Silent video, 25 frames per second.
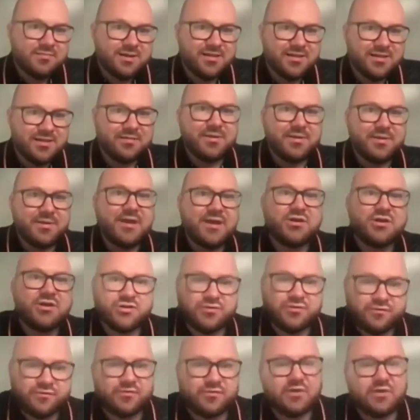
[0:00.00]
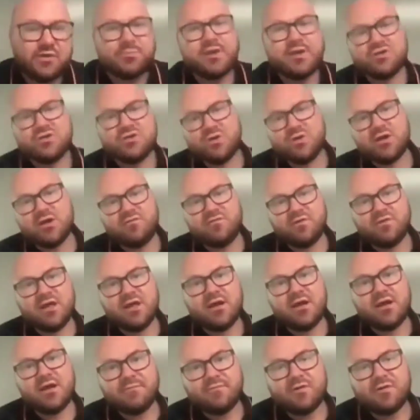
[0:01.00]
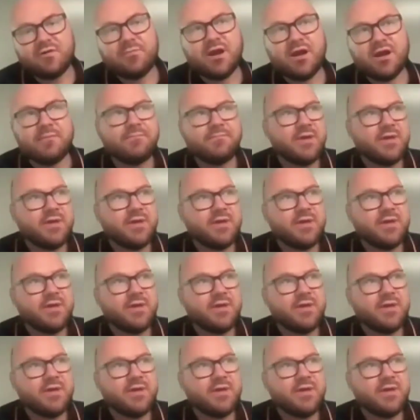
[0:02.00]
and then it pays you out from there.